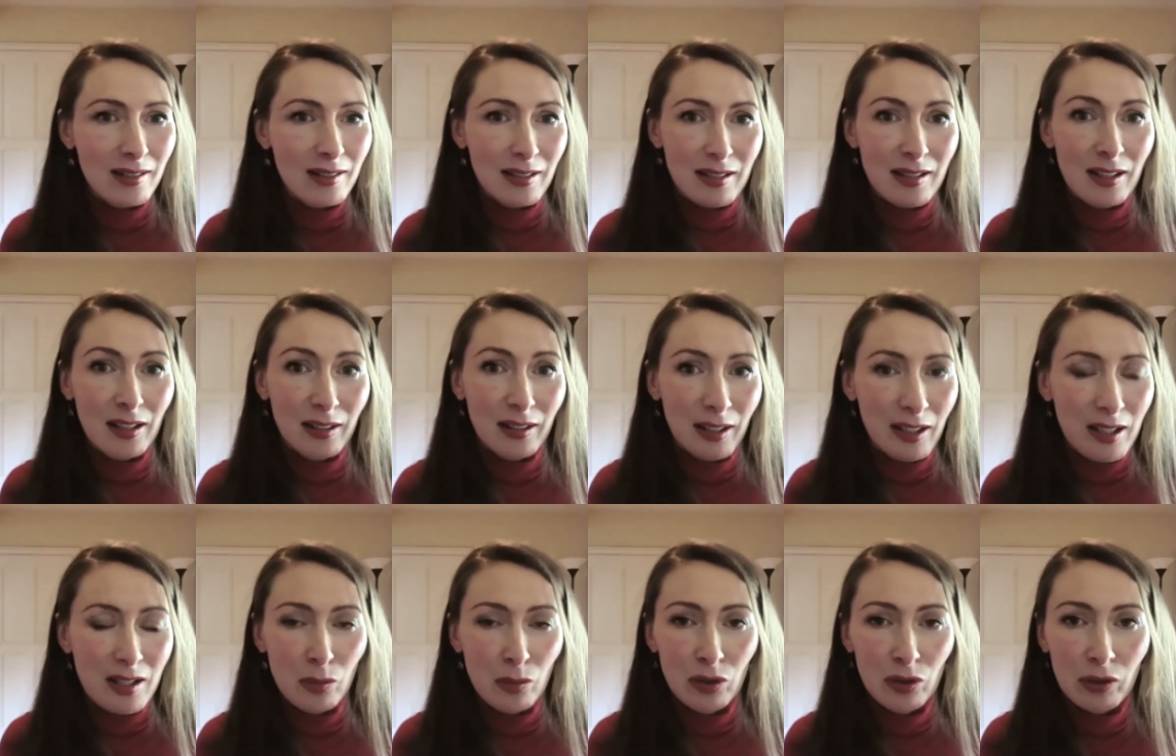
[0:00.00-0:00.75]
They said,
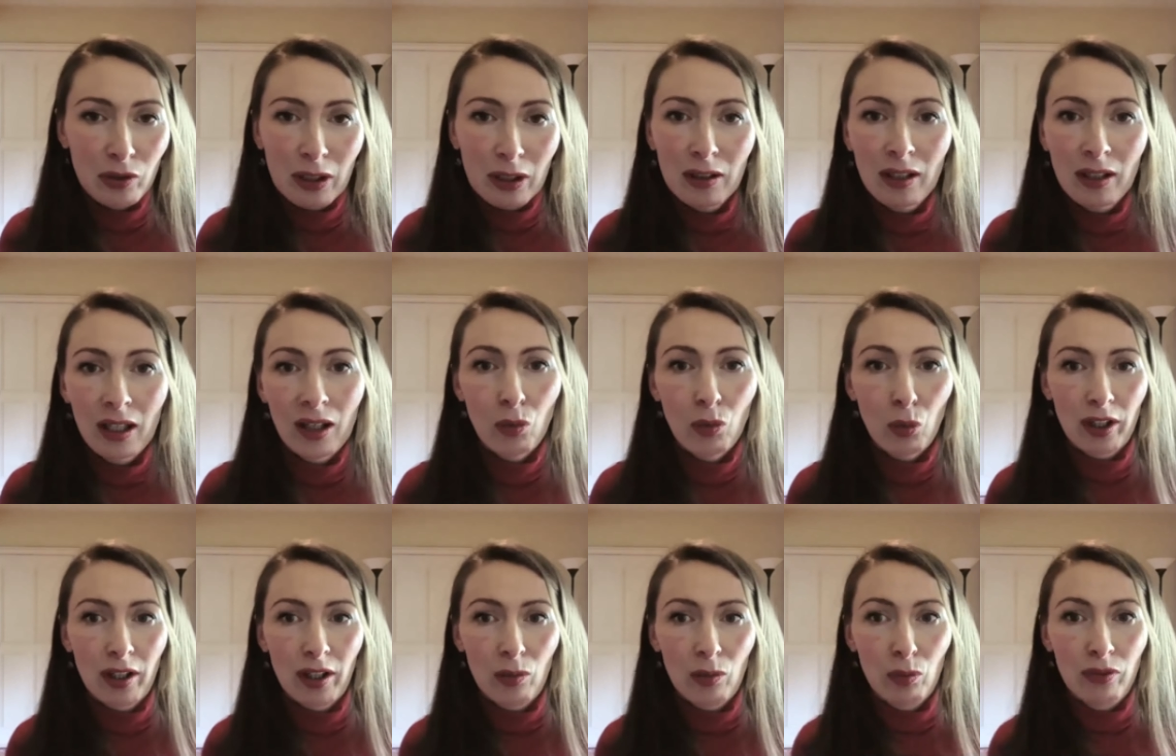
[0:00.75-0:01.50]
yes, we really like
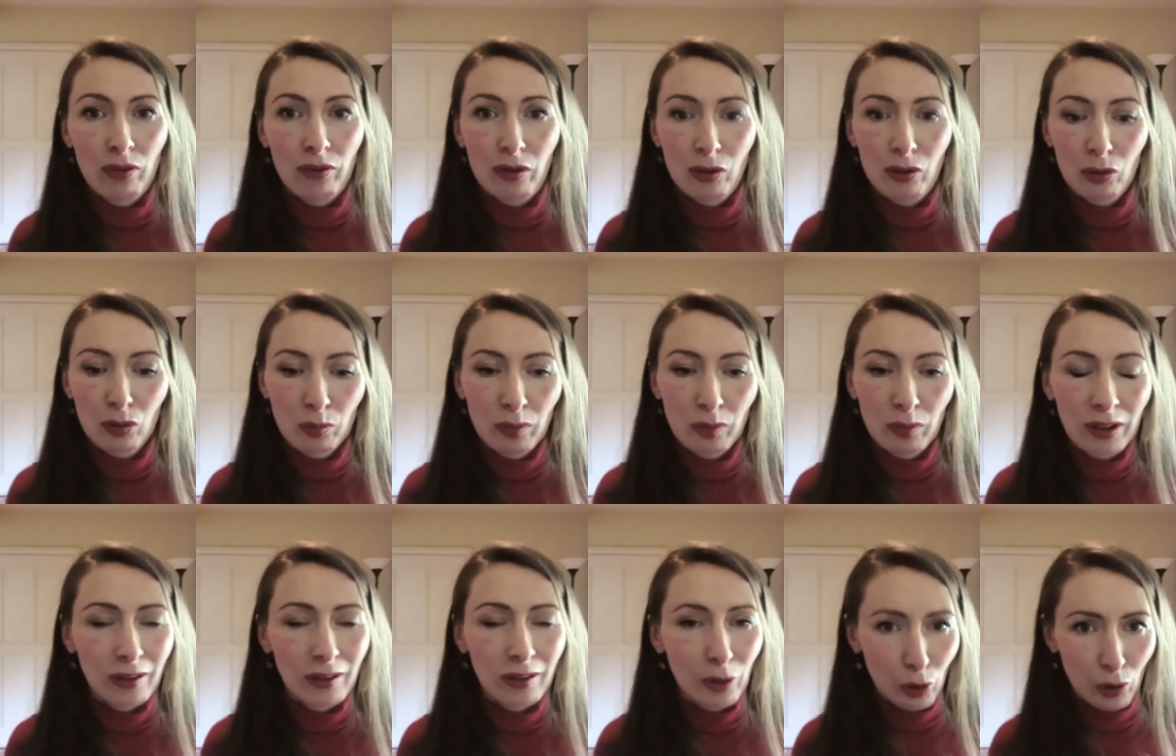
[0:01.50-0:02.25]
working with you,
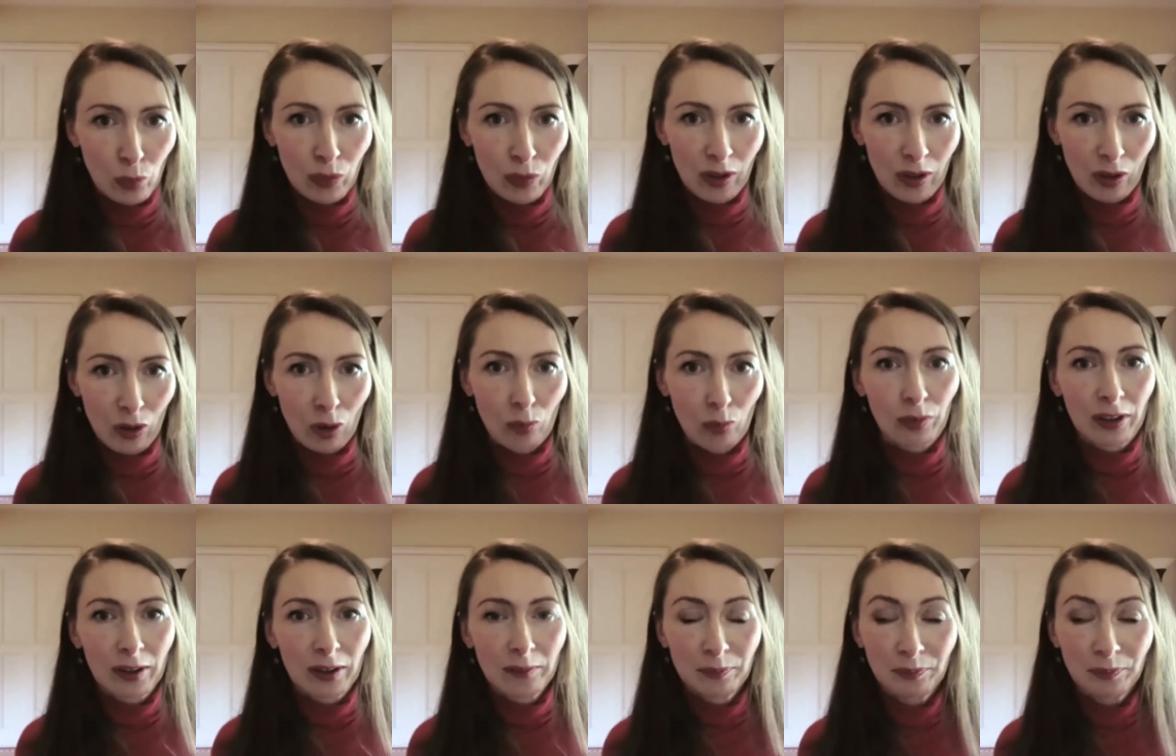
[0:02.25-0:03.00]
but not with the
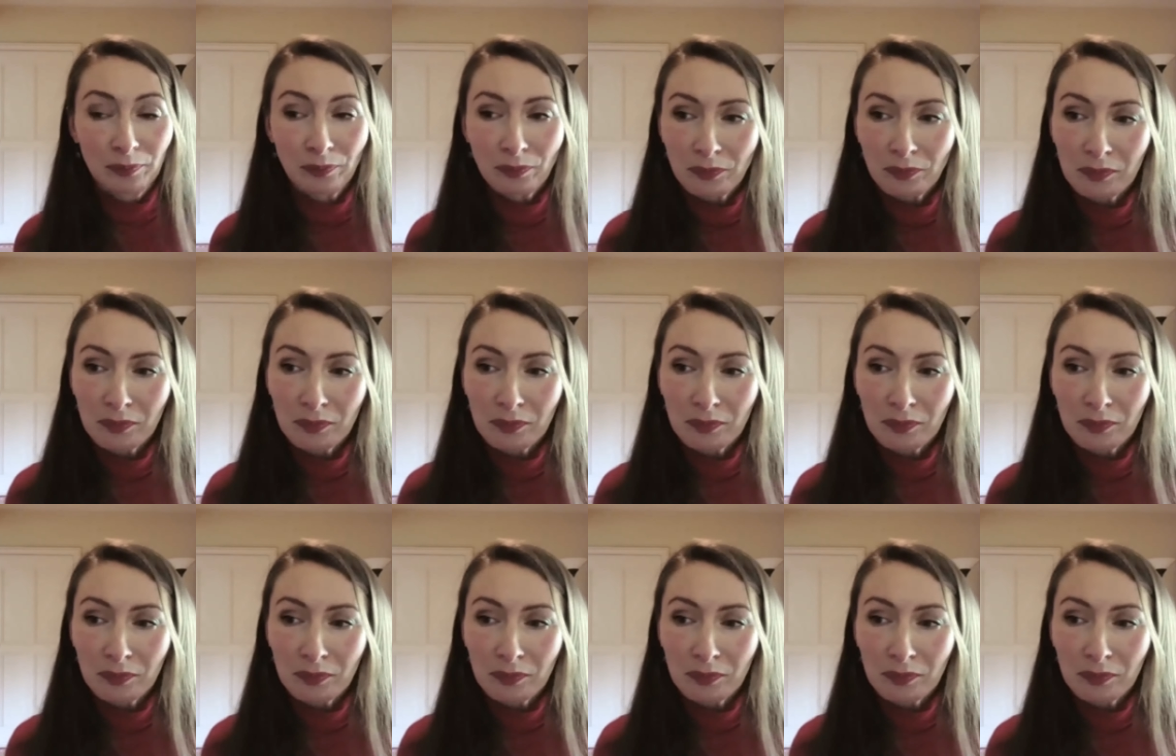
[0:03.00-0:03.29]
company.